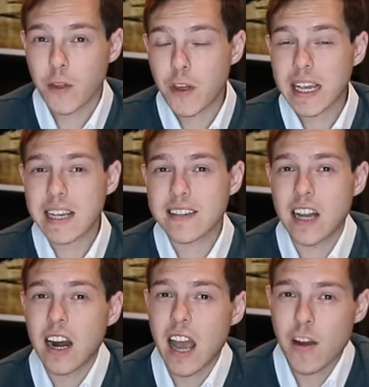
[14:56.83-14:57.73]
The thing is,
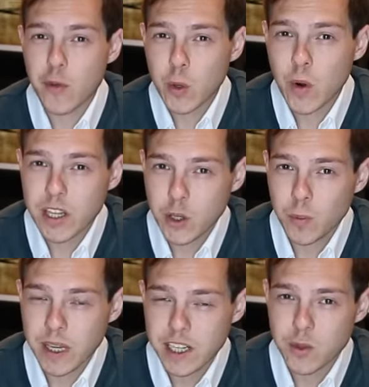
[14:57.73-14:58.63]
not everyone you
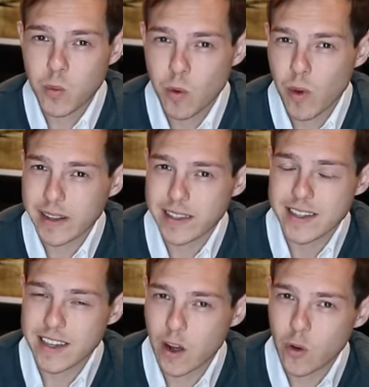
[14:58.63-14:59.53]
meet will want to
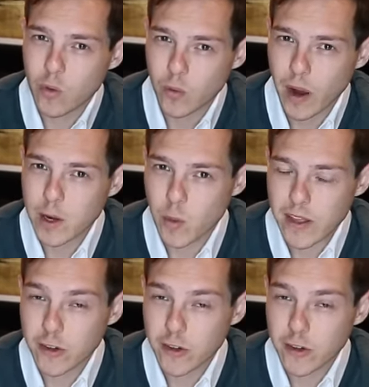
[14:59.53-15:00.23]
sell right away.